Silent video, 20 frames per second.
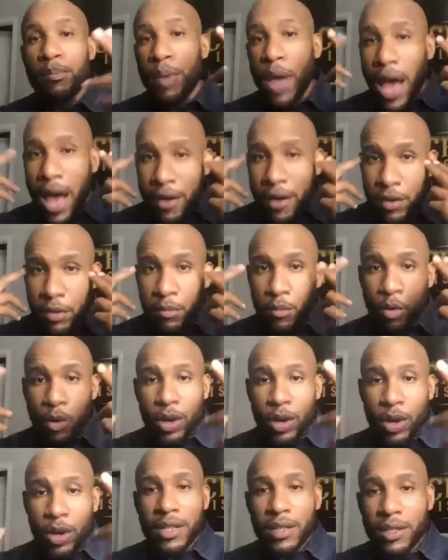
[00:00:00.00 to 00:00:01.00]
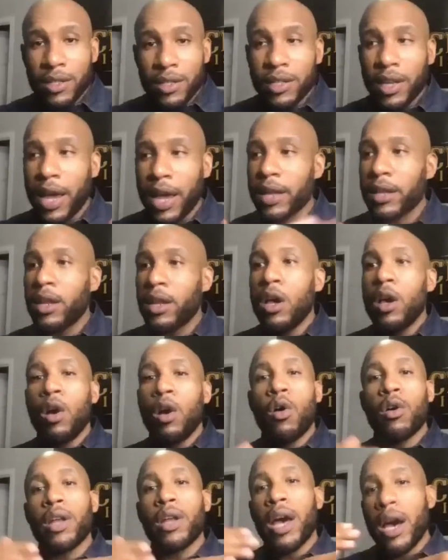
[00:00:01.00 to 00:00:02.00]
having more insight
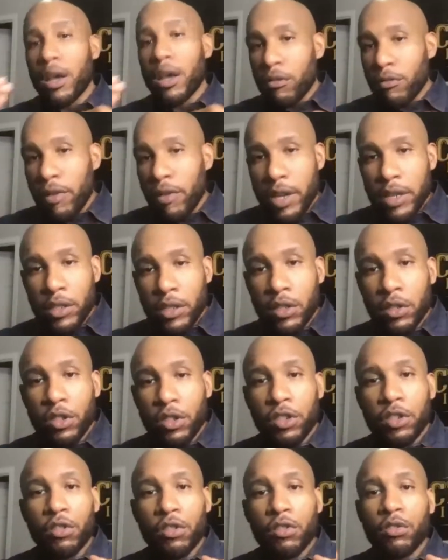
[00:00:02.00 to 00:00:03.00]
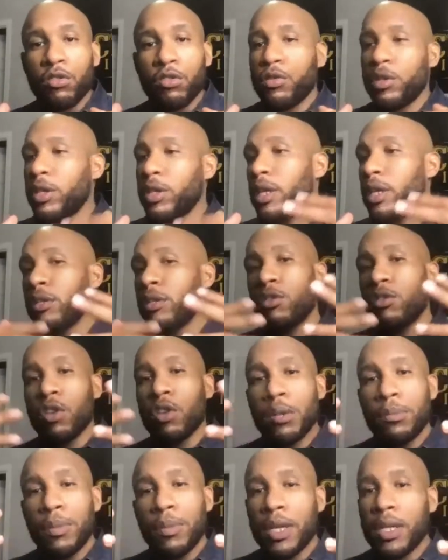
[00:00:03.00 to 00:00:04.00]
on how to raise the children and you know what
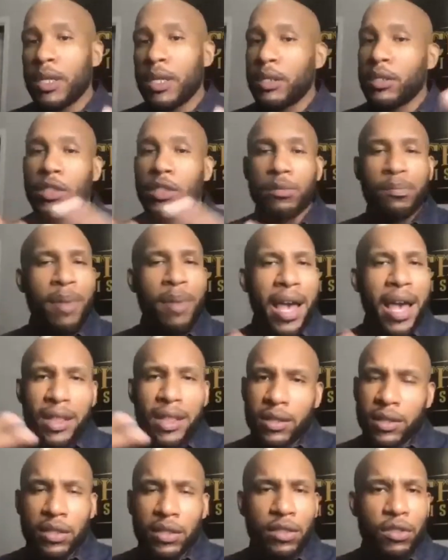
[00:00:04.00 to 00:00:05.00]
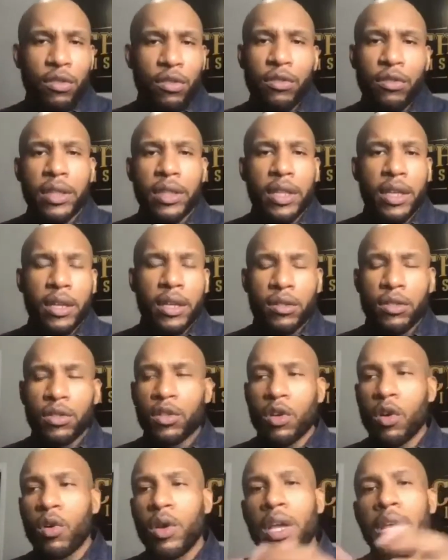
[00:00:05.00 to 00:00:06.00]
i mean and just balance yeah. certain things
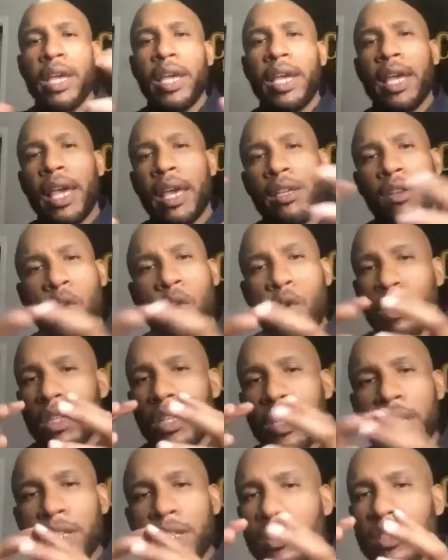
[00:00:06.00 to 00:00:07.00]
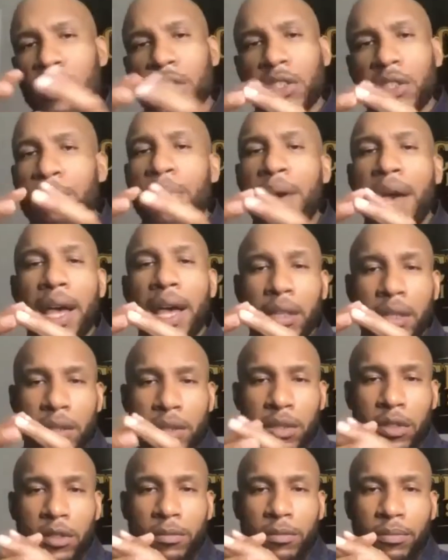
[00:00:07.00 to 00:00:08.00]
so it, all it is is just a
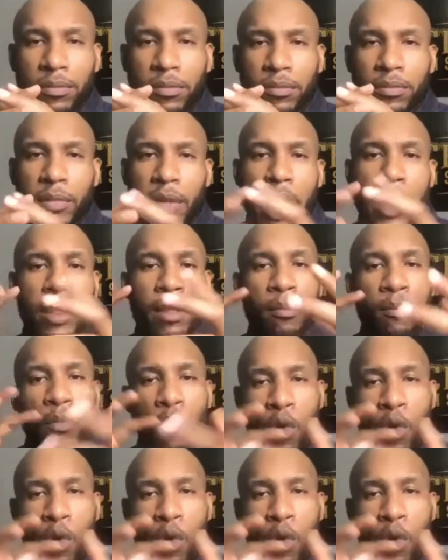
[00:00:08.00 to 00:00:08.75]
balance and right